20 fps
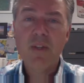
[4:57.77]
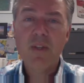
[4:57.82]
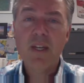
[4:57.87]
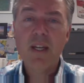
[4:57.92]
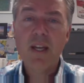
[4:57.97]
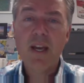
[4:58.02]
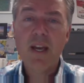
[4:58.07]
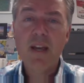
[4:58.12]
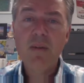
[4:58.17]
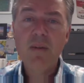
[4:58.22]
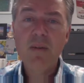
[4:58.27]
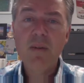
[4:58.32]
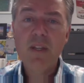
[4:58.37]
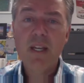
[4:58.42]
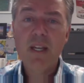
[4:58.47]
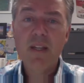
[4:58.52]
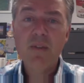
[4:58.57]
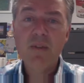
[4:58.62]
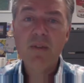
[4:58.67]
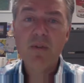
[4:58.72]
And I knew the
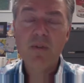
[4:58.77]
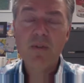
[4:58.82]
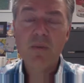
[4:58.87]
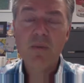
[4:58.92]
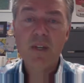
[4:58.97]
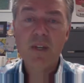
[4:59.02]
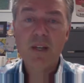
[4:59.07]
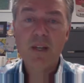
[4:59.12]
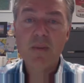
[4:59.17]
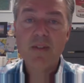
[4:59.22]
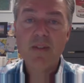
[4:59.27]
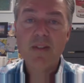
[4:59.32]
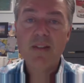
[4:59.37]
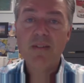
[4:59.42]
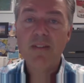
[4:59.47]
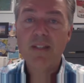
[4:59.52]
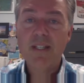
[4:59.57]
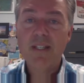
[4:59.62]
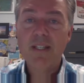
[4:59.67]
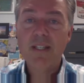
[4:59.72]
answers to what I was
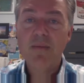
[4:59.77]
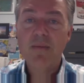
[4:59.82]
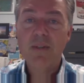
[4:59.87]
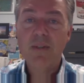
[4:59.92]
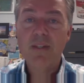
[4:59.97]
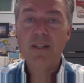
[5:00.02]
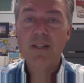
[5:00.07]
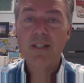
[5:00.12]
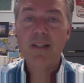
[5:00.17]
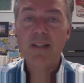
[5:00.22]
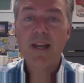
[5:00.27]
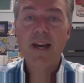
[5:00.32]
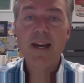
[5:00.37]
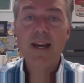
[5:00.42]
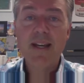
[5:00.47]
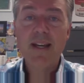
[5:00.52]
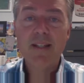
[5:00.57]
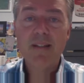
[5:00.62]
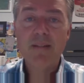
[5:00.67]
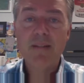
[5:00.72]
living didn't really lie
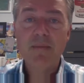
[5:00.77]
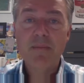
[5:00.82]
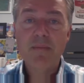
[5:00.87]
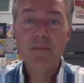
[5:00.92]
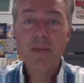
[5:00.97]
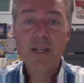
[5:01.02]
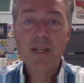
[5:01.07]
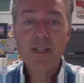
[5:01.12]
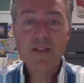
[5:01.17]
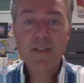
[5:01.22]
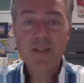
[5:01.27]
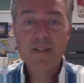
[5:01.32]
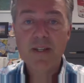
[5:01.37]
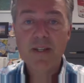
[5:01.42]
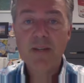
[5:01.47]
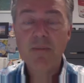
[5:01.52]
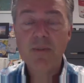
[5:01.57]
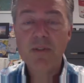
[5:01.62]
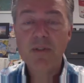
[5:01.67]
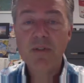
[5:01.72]
in medicine.
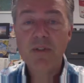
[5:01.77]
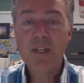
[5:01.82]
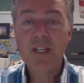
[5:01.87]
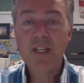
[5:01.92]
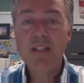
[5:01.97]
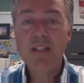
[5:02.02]
I'd been trained